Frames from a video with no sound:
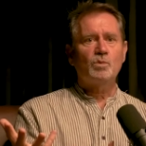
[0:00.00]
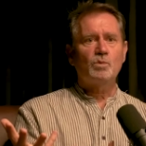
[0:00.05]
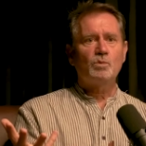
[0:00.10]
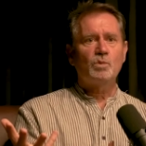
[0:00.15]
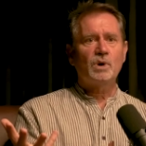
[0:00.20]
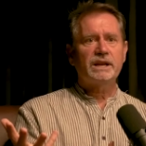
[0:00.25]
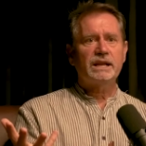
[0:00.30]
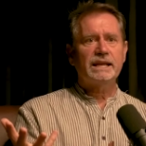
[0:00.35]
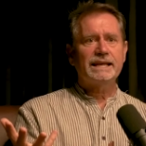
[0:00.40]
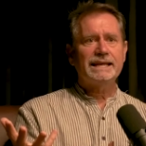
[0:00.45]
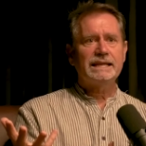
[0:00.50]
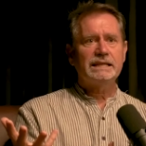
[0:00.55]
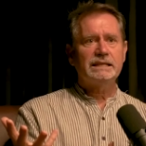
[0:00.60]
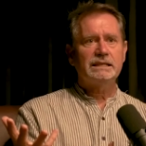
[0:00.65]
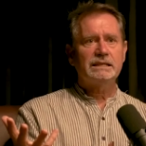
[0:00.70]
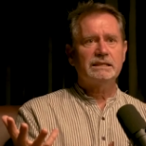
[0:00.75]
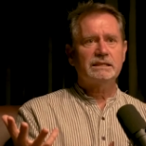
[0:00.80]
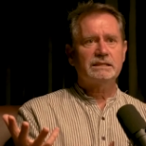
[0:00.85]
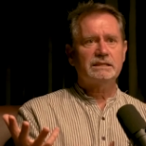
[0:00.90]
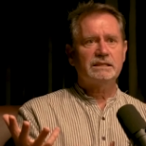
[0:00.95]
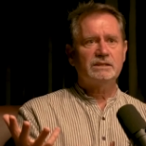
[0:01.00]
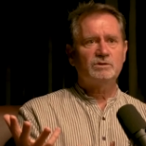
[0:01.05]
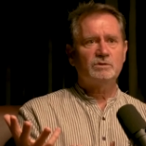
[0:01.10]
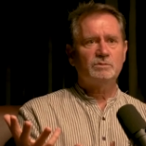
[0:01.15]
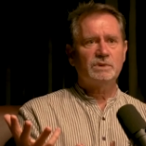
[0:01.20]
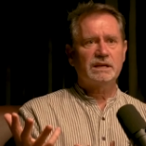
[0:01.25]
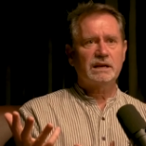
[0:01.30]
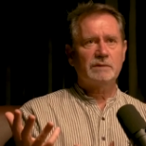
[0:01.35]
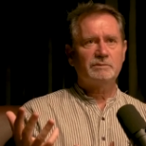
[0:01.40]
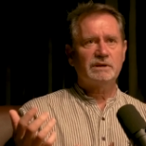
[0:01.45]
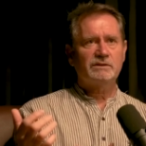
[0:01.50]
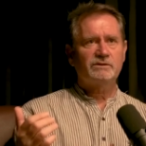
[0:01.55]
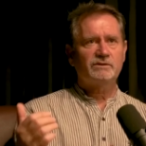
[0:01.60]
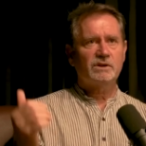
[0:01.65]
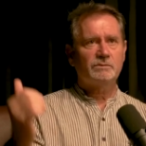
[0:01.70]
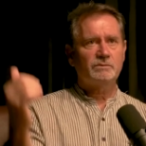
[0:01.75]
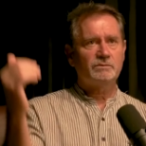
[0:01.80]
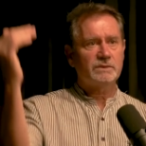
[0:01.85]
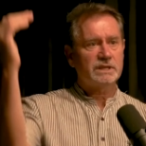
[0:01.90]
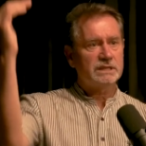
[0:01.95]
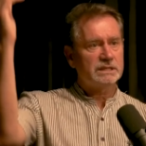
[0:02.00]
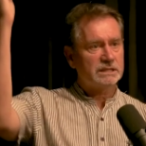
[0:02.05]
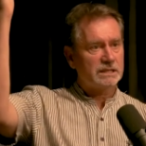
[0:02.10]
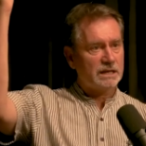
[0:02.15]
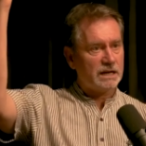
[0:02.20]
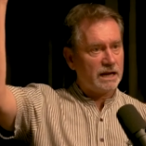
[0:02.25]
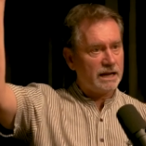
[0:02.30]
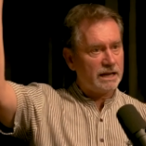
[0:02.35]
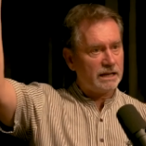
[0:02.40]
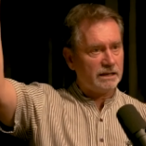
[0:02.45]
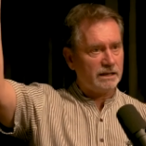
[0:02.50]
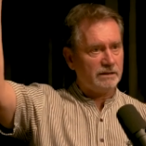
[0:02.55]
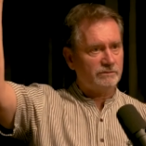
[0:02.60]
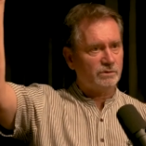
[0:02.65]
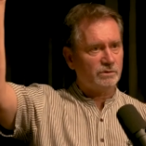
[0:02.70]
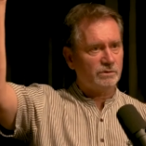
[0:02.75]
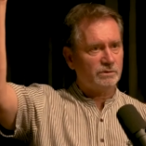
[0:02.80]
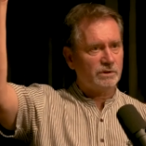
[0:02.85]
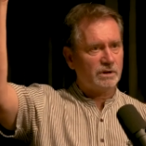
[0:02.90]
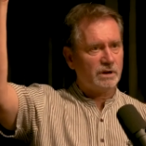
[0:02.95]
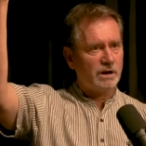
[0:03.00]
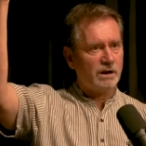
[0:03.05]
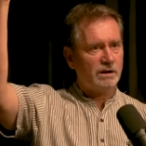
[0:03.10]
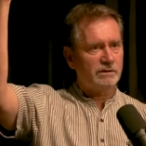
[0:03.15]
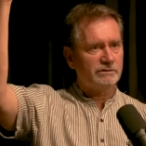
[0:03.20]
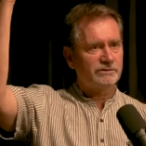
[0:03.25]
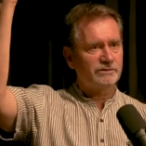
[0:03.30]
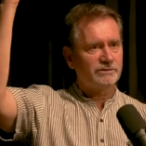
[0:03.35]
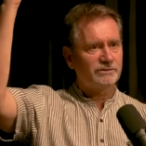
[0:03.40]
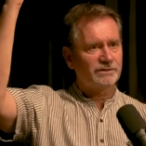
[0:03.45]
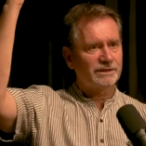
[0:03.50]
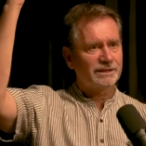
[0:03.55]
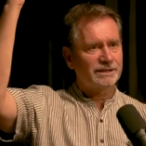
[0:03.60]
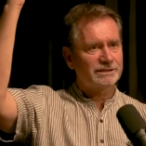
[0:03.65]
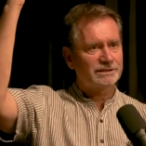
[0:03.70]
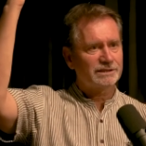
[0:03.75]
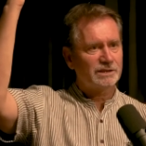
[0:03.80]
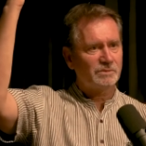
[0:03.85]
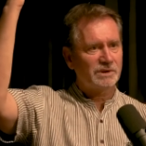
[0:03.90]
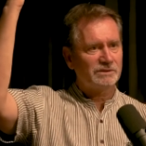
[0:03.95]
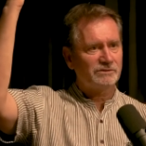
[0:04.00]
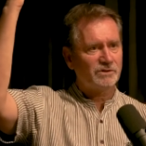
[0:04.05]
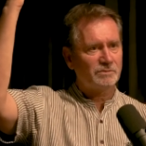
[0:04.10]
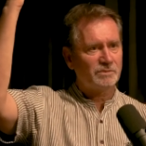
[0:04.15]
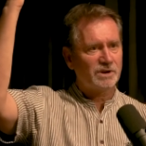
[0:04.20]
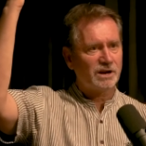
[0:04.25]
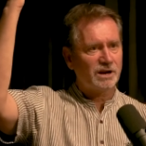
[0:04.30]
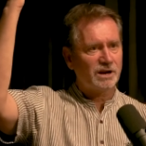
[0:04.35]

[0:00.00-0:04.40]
But he didn't seem to be coming from this higher level of someone from a